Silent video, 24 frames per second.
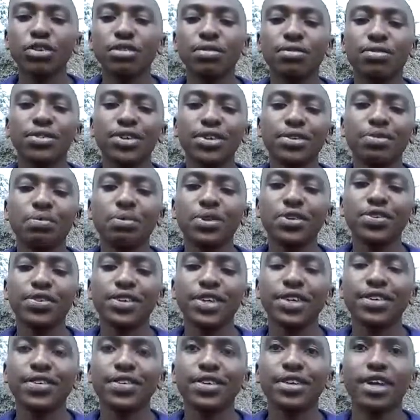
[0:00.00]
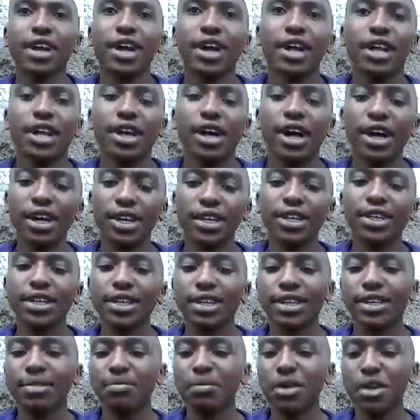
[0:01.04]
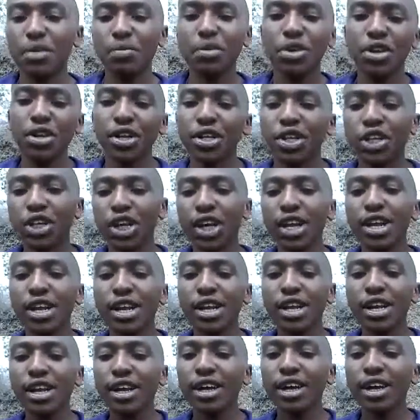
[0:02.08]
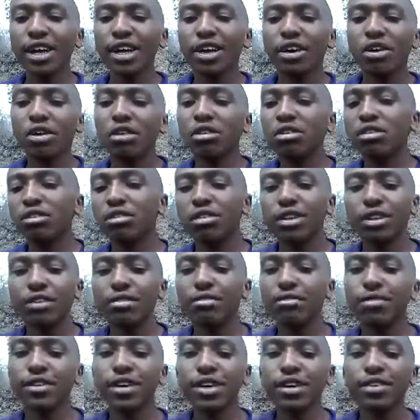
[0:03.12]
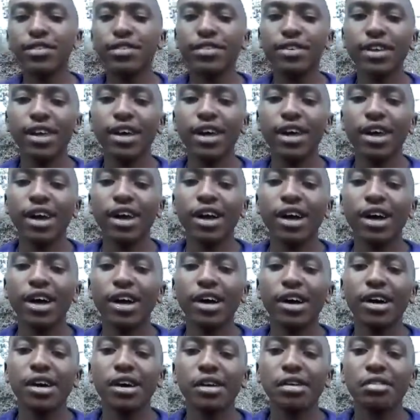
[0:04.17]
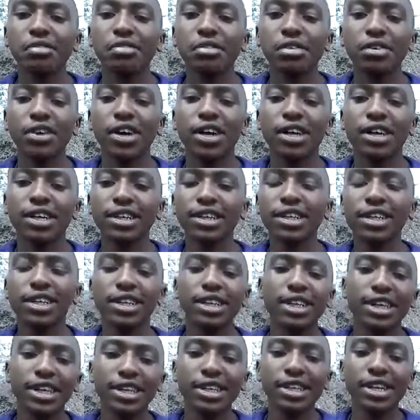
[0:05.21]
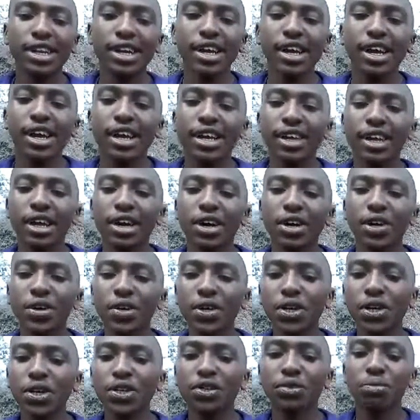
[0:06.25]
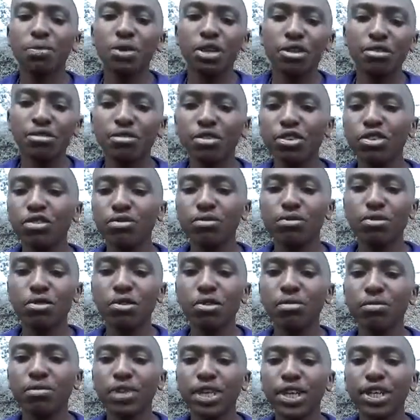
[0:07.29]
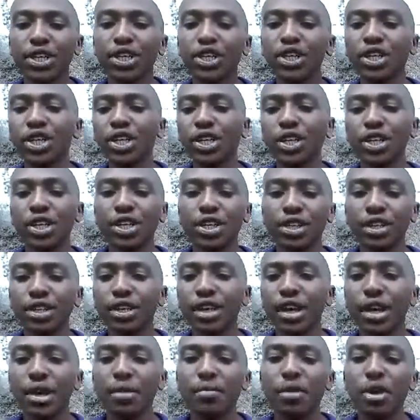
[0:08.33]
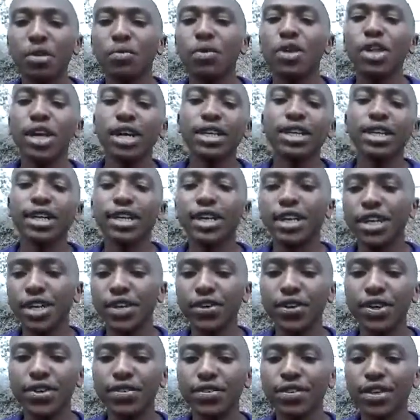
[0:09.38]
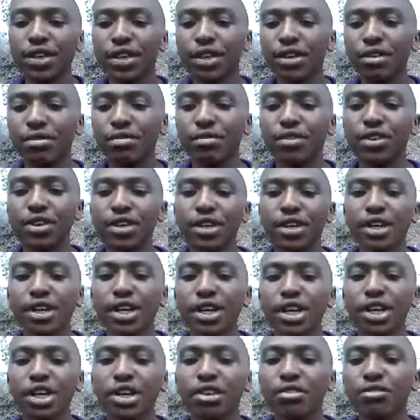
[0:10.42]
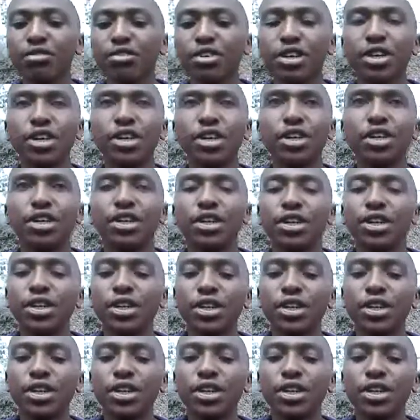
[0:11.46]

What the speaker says: of this business are acting, maybe in China or in France, so you understand that they are going to benefit from exchanging, maybe that are increasing if the